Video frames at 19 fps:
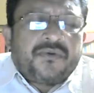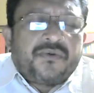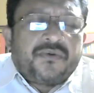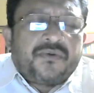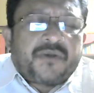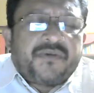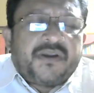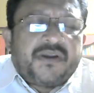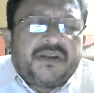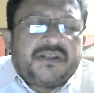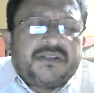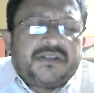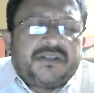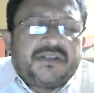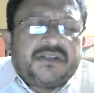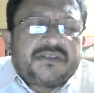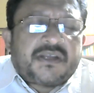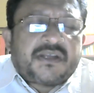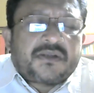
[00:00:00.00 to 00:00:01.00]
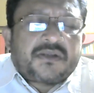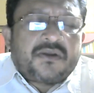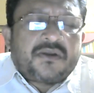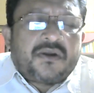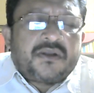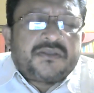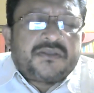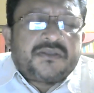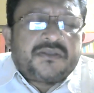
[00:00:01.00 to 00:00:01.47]
you, Lord, you
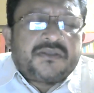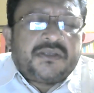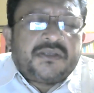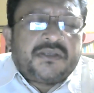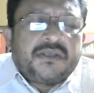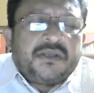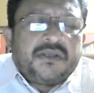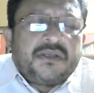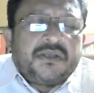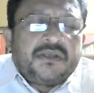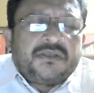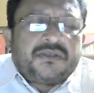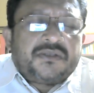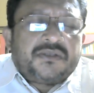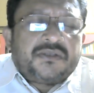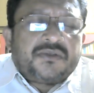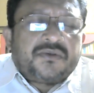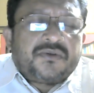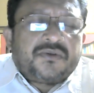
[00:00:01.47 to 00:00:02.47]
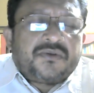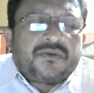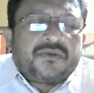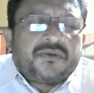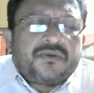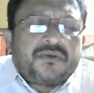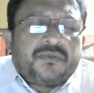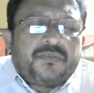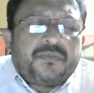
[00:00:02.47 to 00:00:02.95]
provided this technology
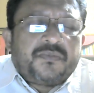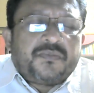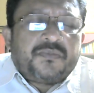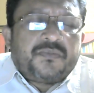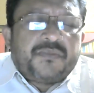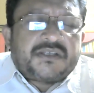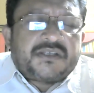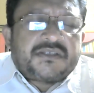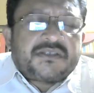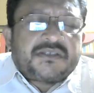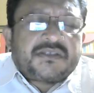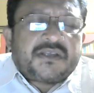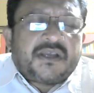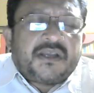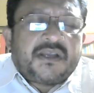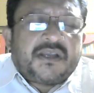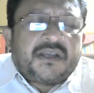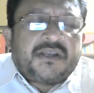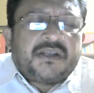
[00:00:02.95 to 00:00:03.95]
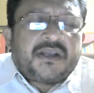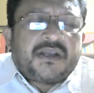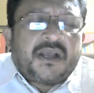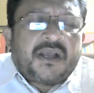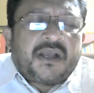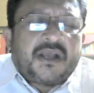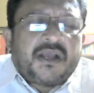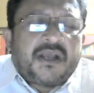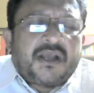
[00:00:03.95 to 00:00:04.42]
to meet us
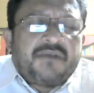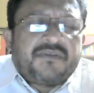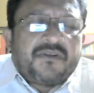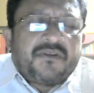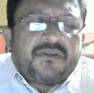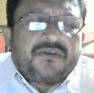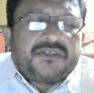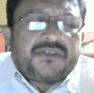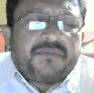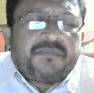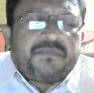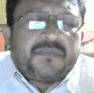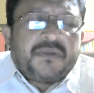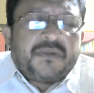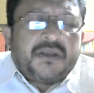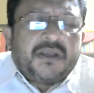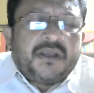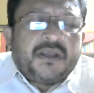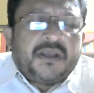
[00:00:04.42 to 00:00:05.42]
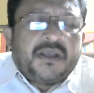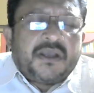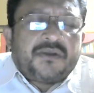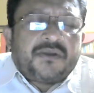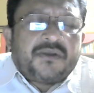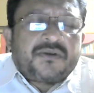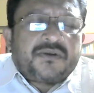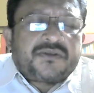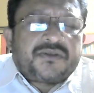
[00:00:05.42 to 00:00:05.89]
and have the fellowship
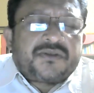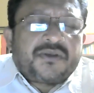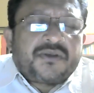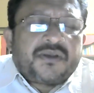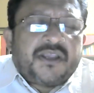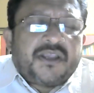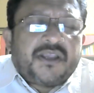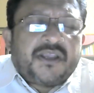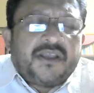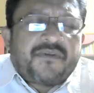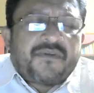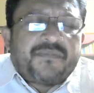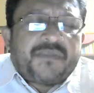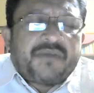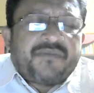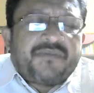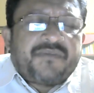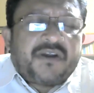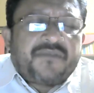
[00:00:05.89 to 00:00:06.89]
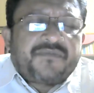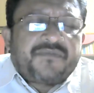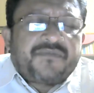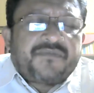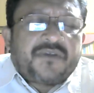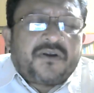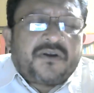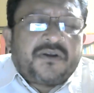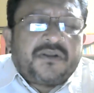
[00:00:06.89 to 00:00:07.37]
and also hear from
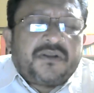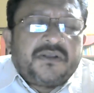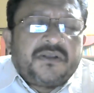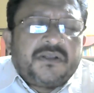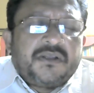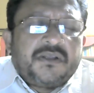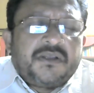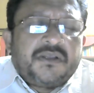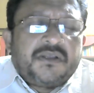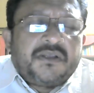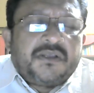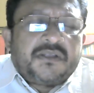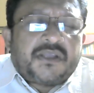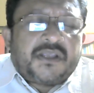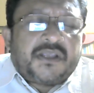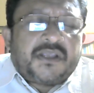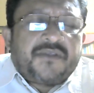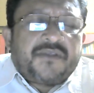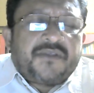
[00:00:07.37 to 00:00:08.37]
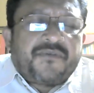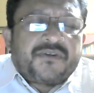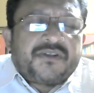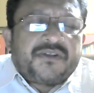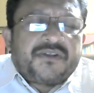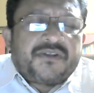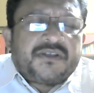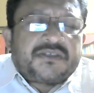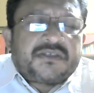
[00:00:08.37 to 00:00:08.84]
the word of God.
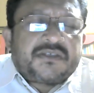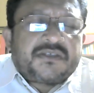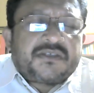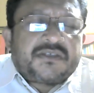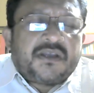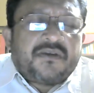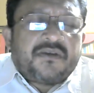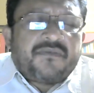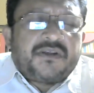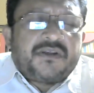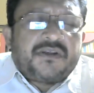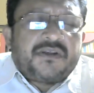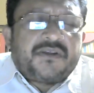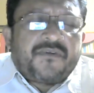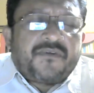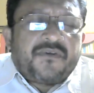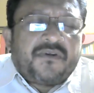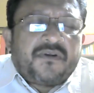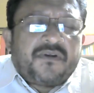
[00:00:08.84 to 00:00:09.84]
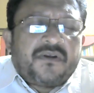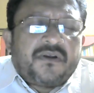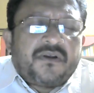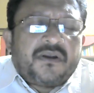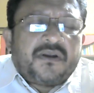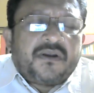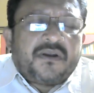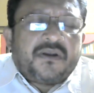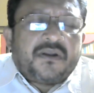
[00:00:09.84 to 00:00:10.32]
Thank you for this
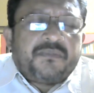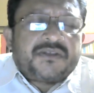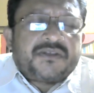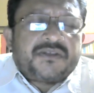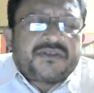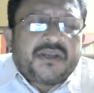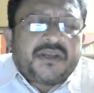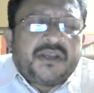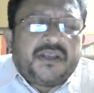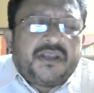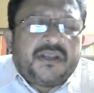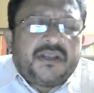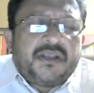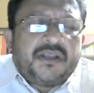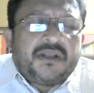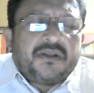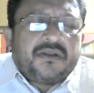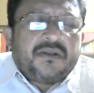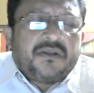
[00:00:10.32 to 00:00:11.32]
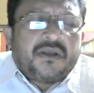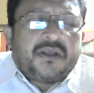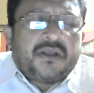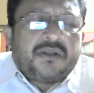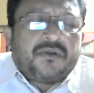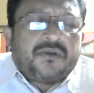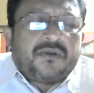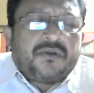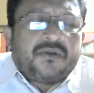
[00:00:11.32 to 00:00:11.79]
wonderful ministry
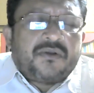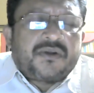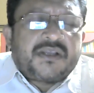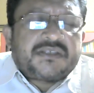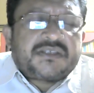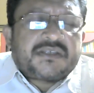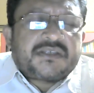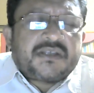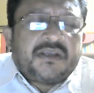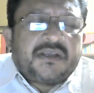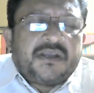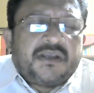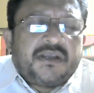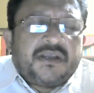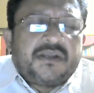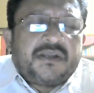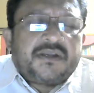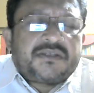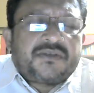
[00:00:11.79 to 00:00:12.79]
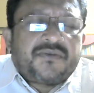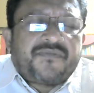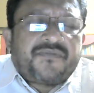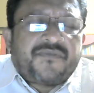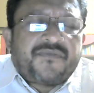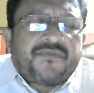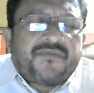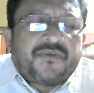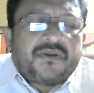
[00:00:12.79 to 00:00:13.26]
Lord has
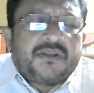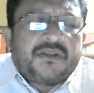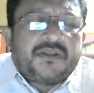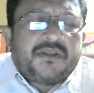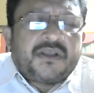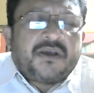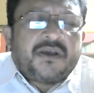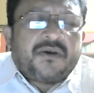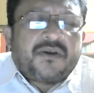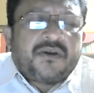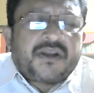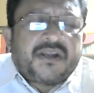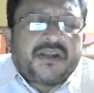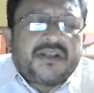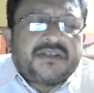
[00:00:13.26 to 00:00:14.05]
entrusted for the